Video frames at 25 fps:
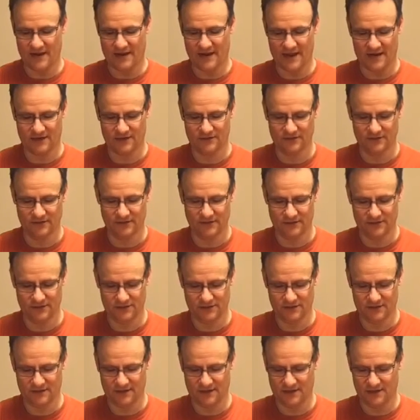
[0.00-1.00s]
Actually,
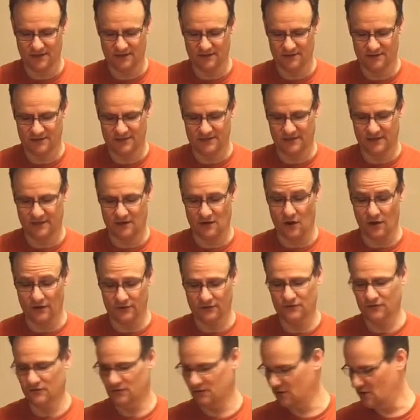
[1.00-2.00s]
just stick it
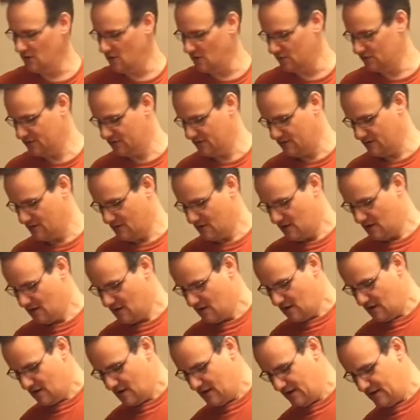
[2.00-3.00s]
onto the ghost,
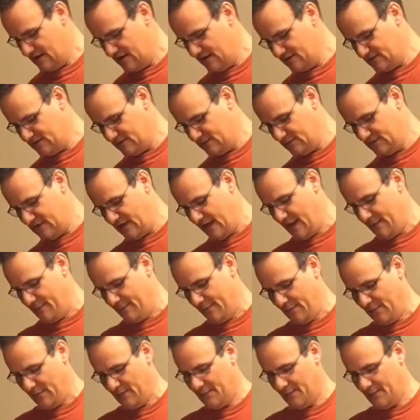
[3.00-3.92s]
and you get some tape,